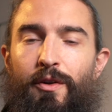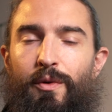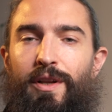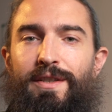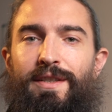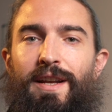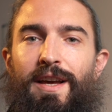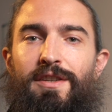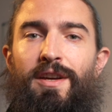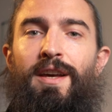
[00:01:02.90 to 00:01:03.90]
the real estate
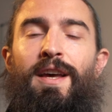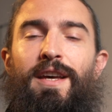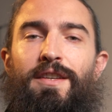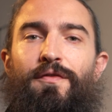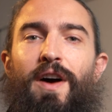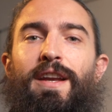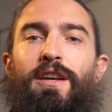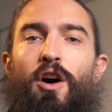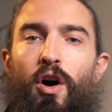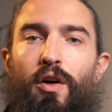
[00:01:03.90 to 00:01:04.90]
agent is
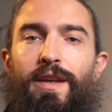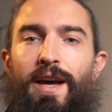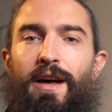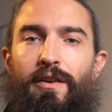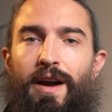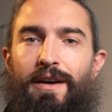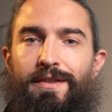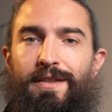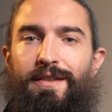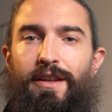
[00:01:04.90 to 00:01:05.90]
finding all the other
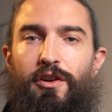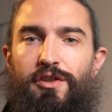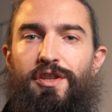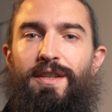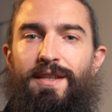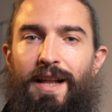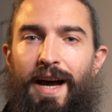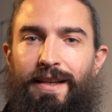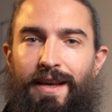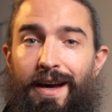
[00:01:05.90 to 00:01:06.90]
houses that are just
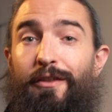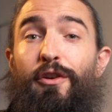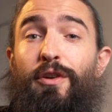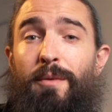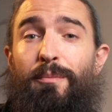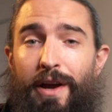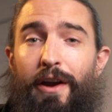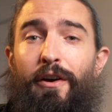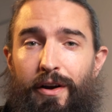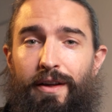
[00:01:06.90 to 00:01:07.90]
like that. They're
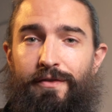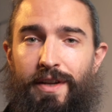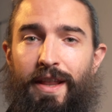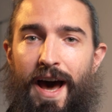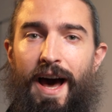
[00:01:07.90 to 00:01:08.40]
comparative to that